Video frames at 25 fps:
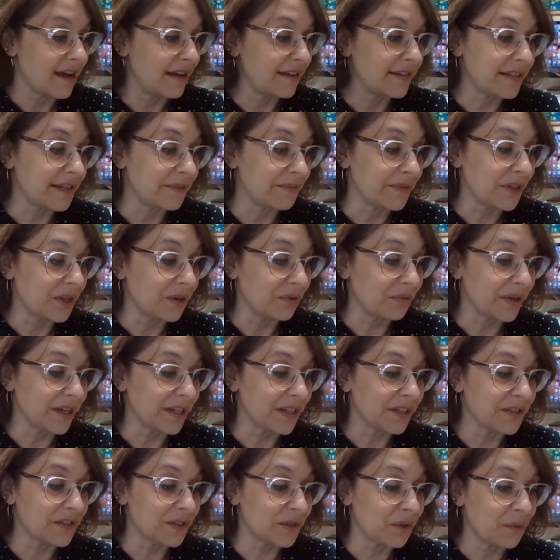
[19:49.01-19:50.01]
Some of the
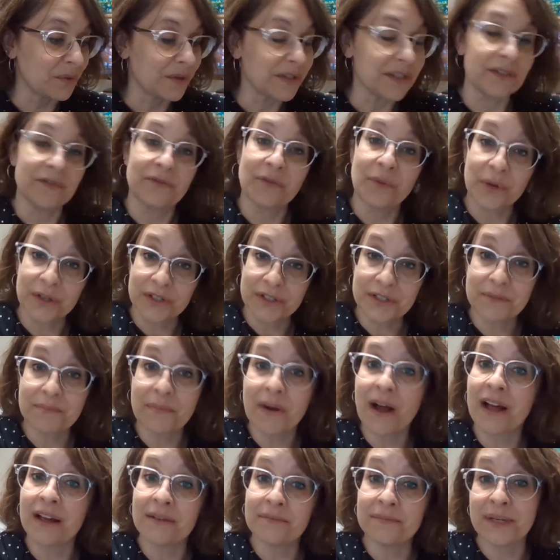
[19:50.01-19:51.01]
risk was enforced
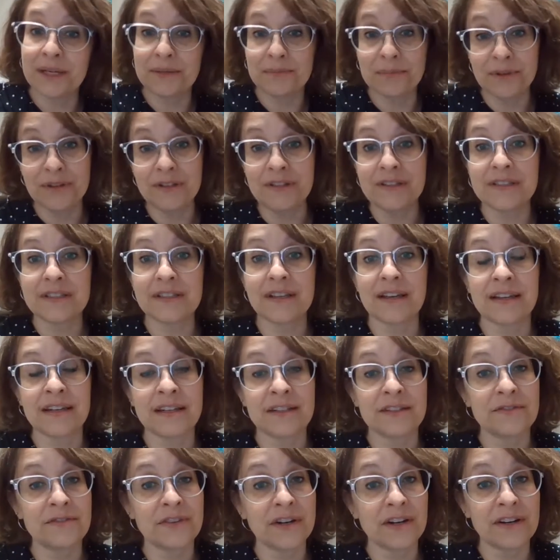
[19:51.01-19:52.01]
upon peoples, and
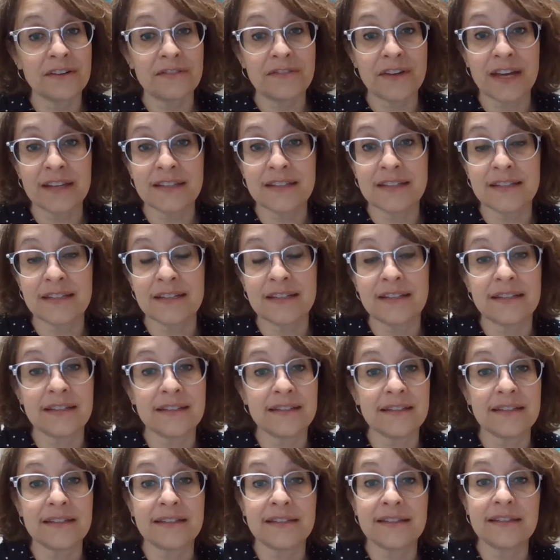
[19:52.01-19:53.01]
it's very
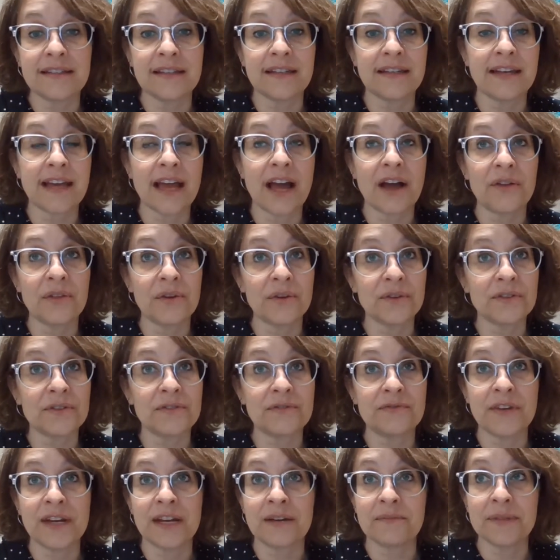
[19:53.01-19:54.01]
fascinating to see how
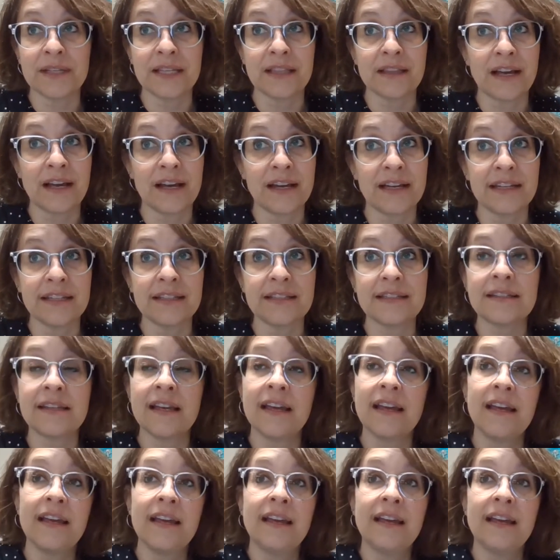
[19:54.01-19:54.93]
those family lines